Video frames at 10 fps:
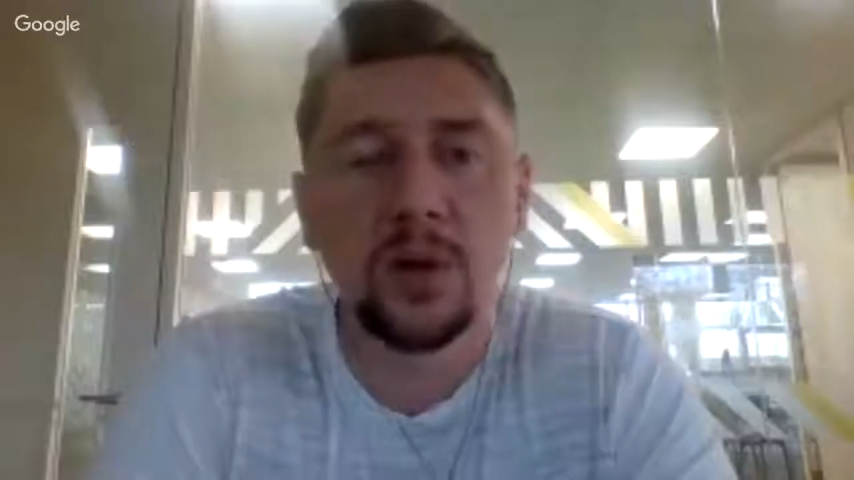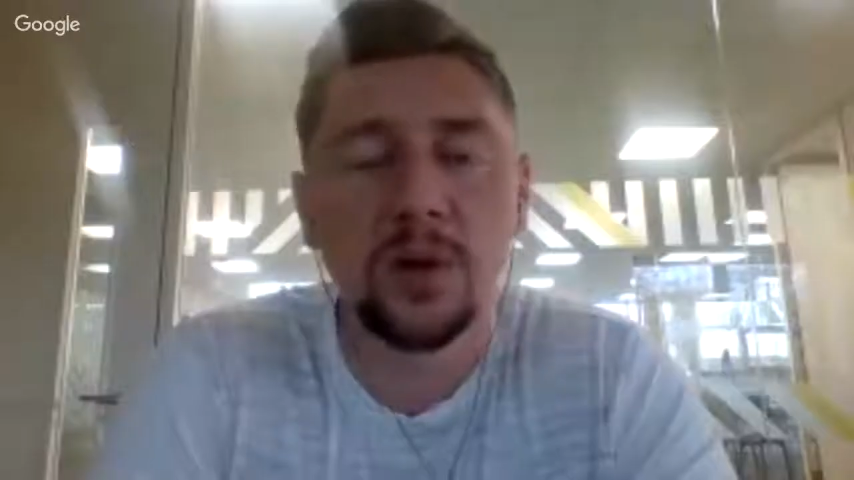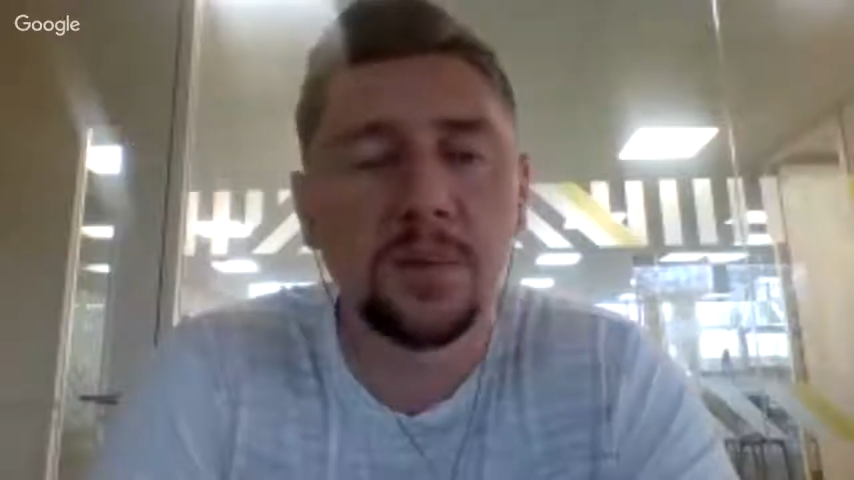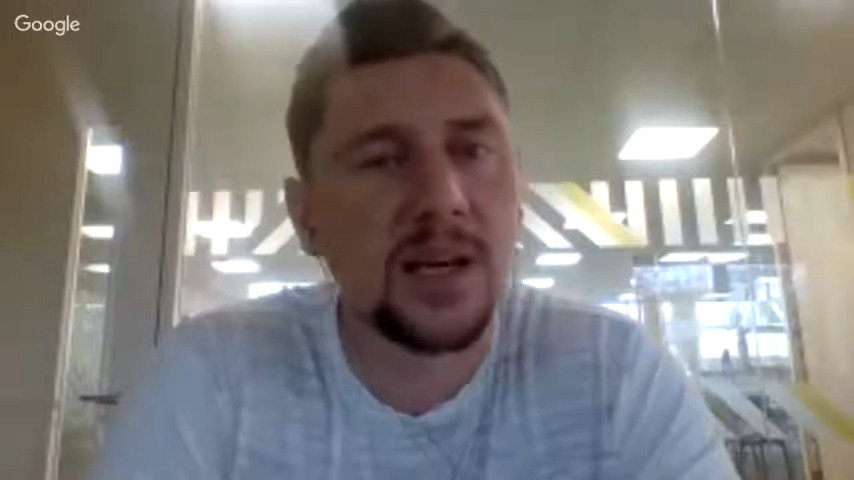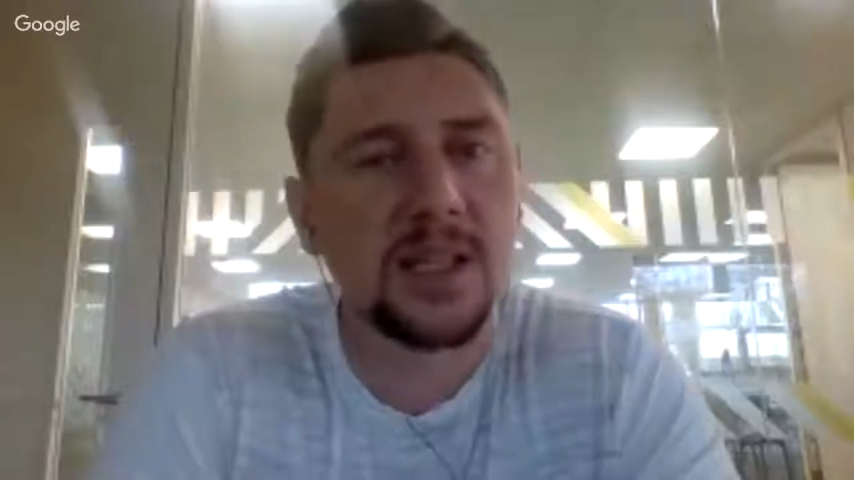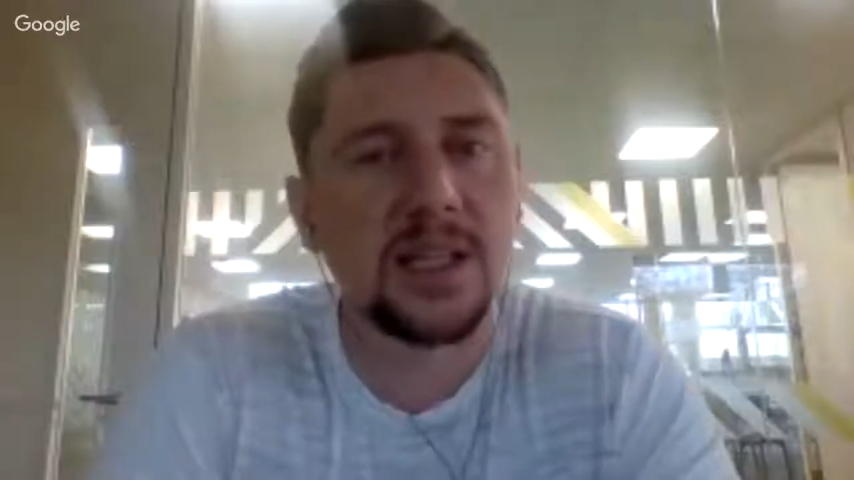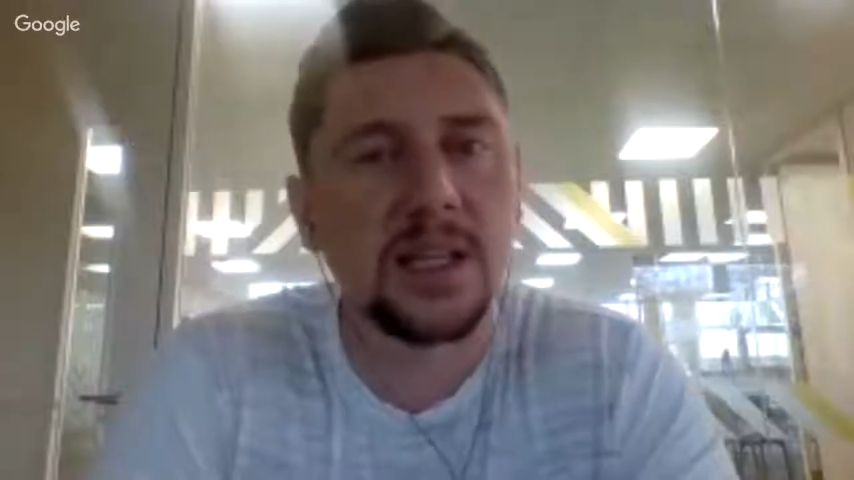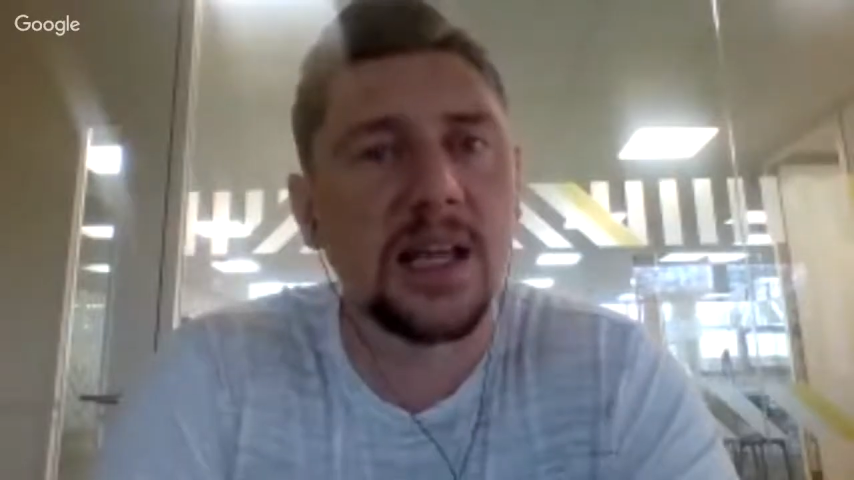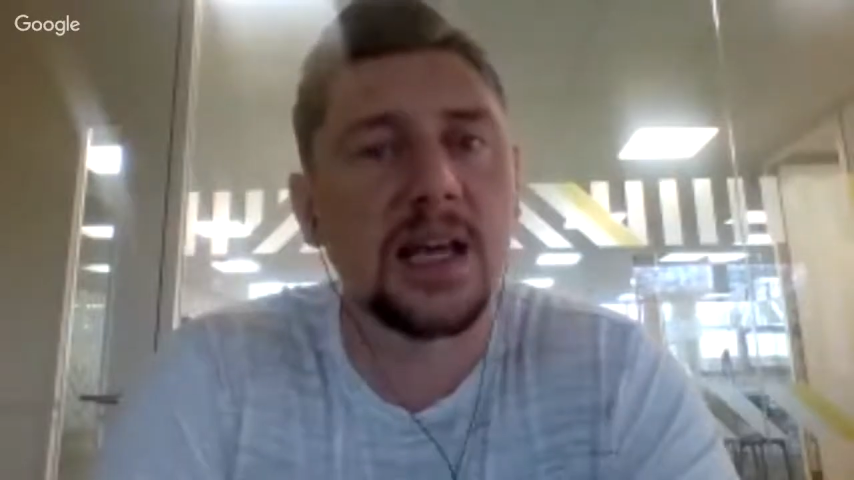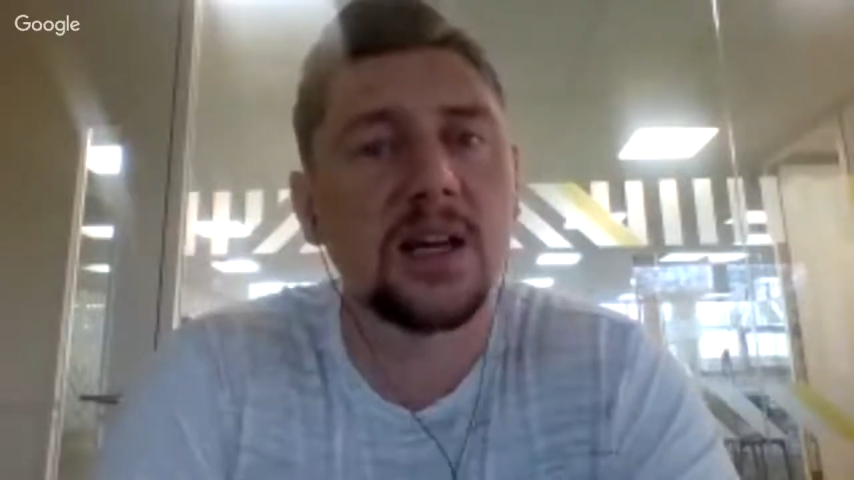them or anything like
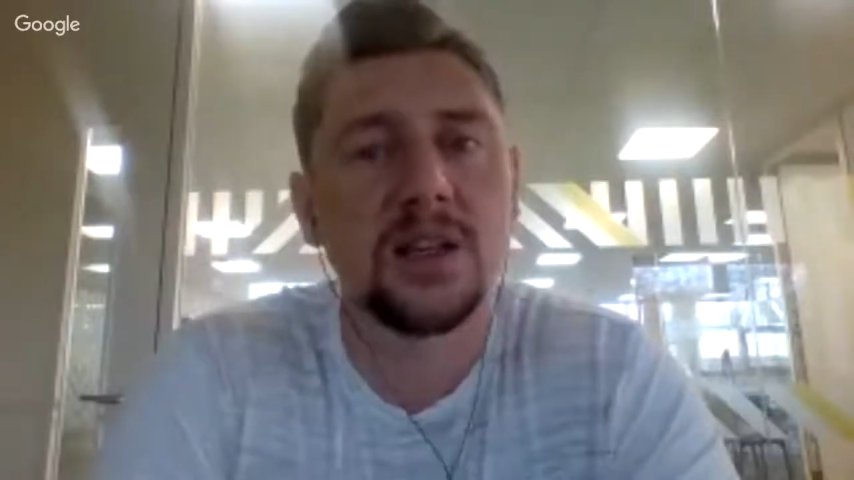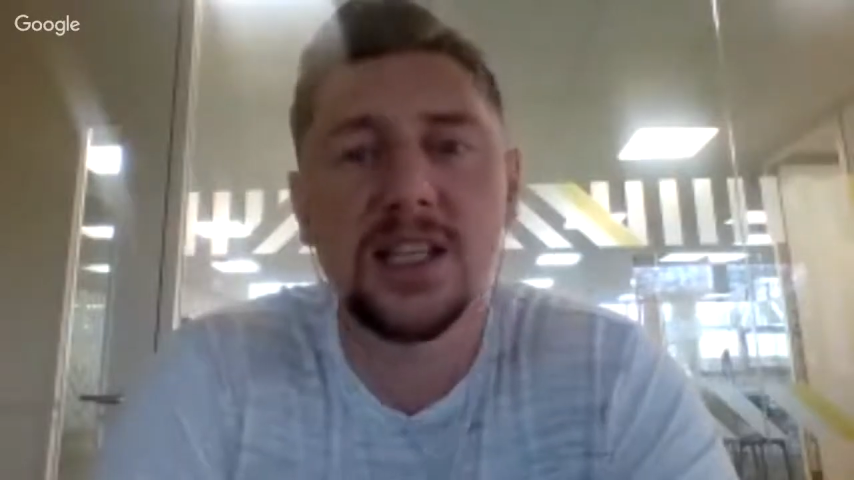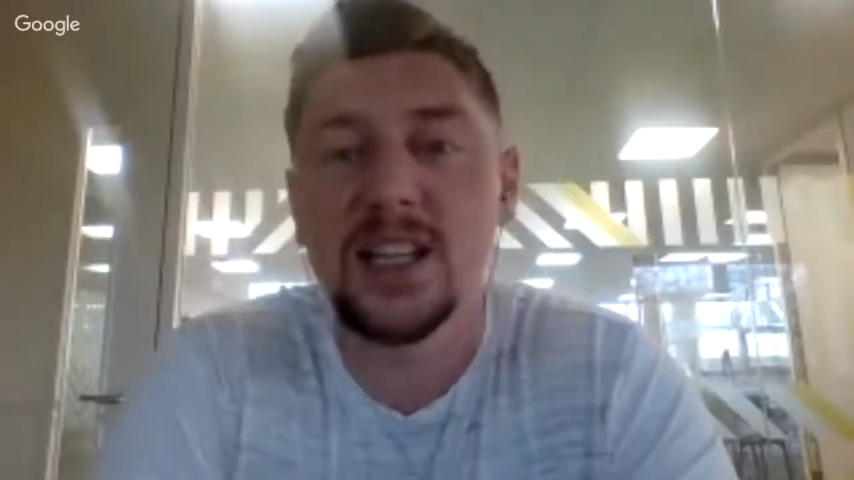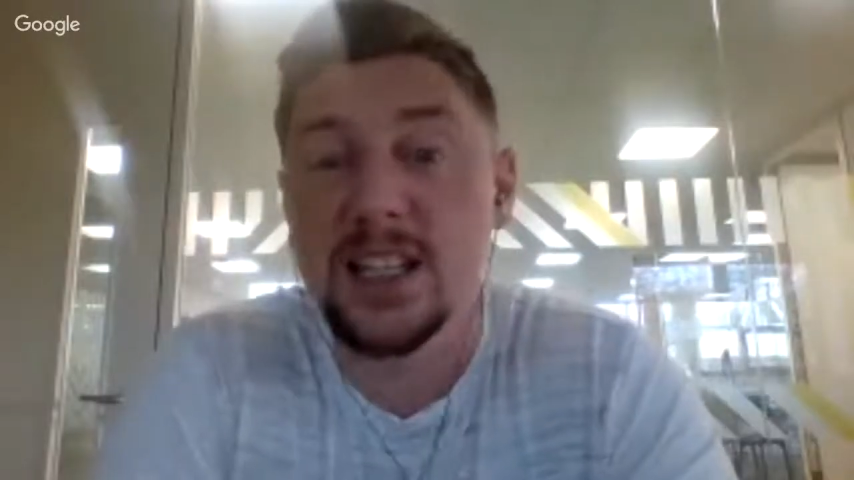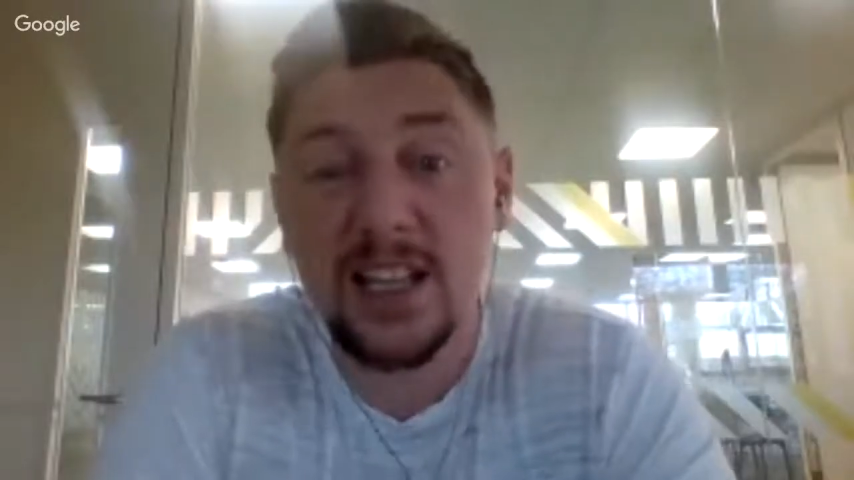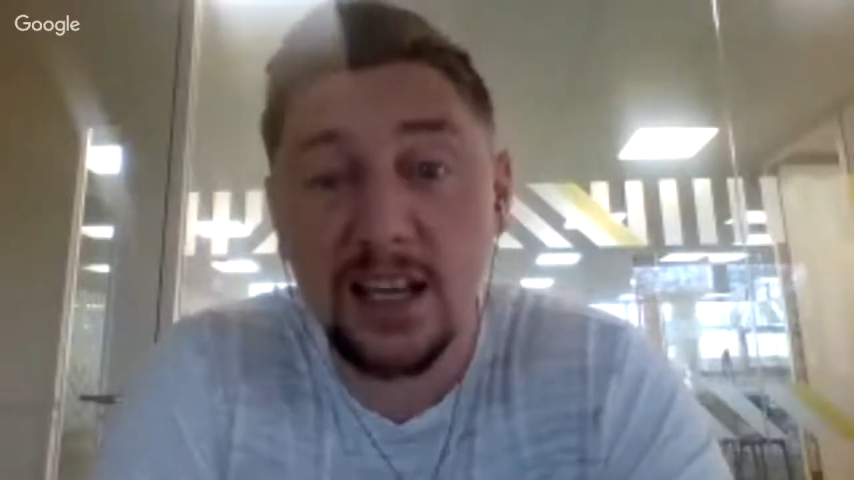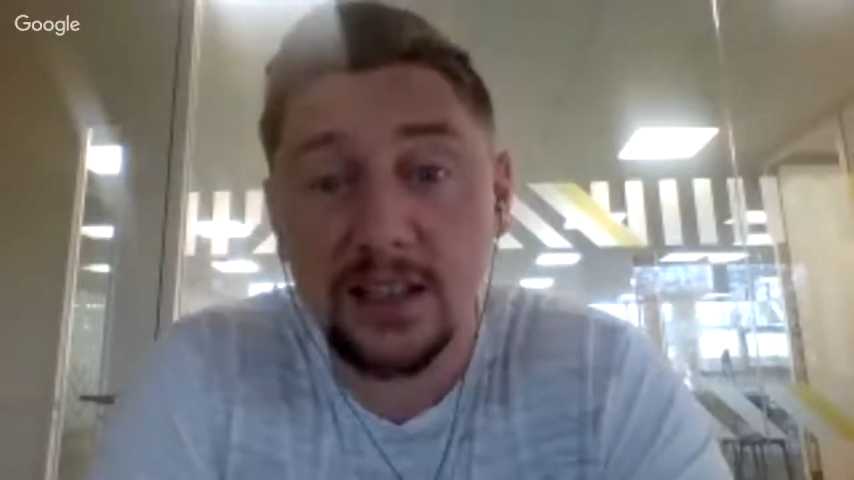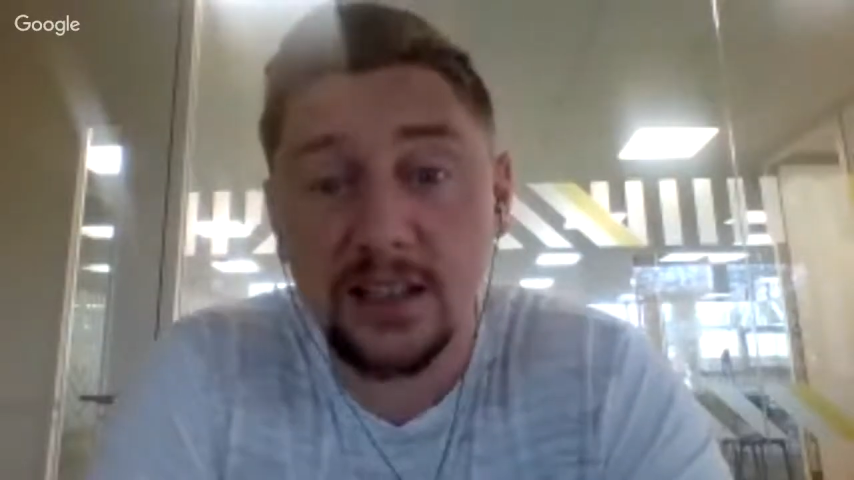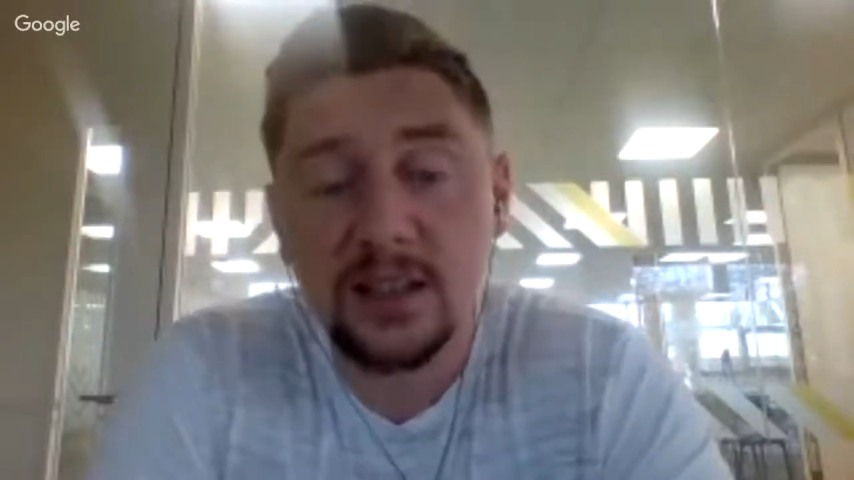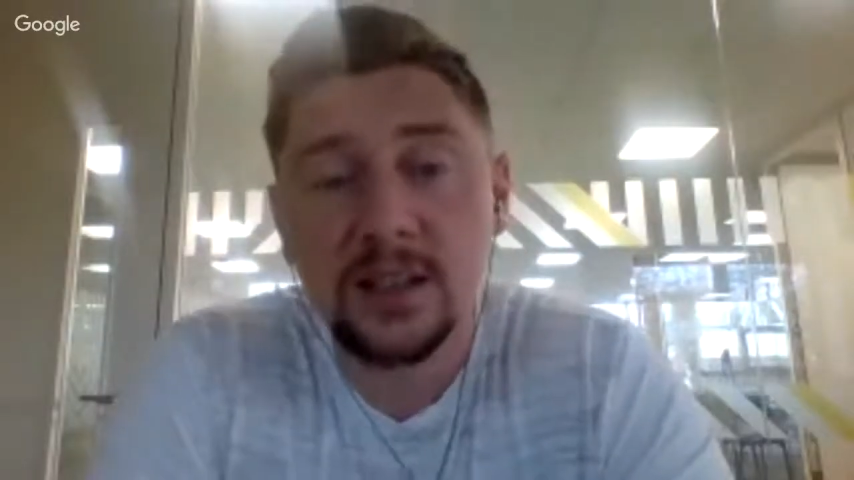that. Content is key.
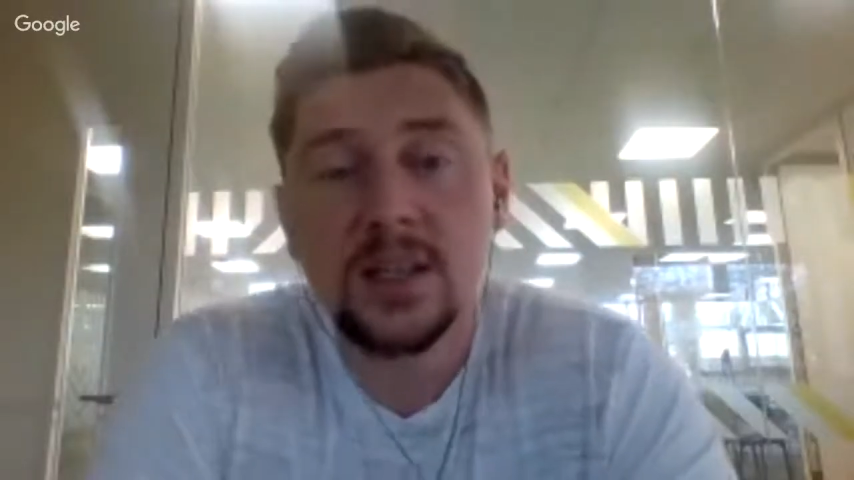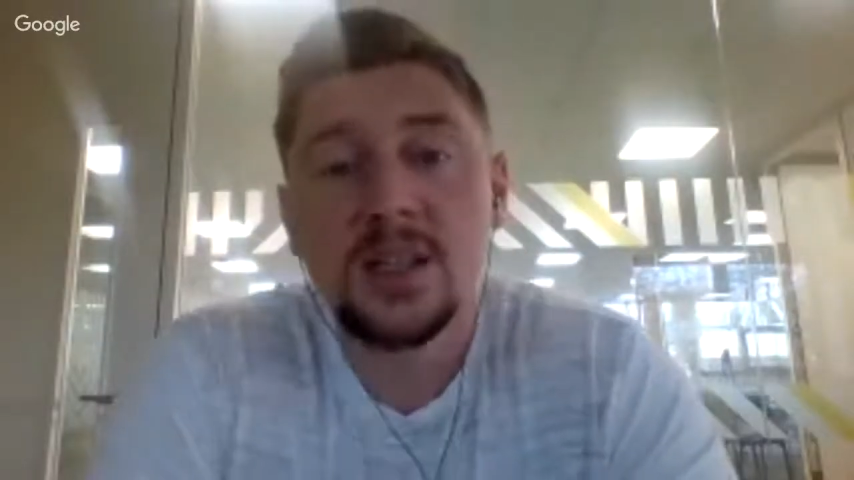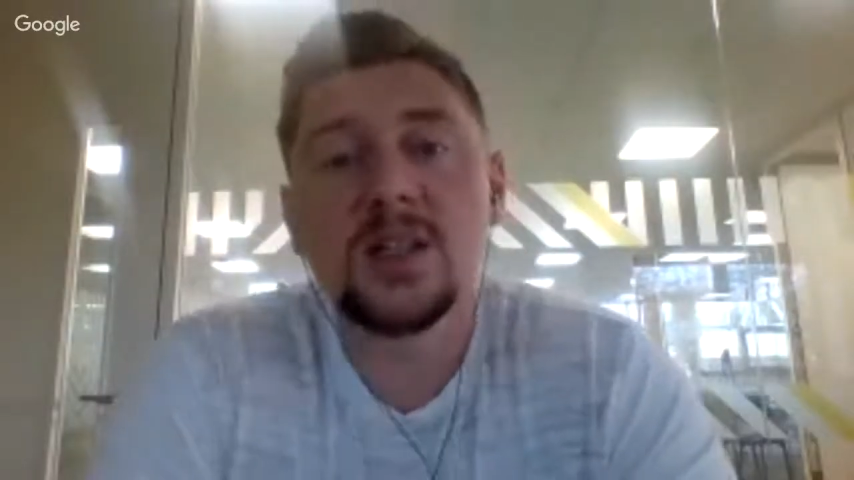So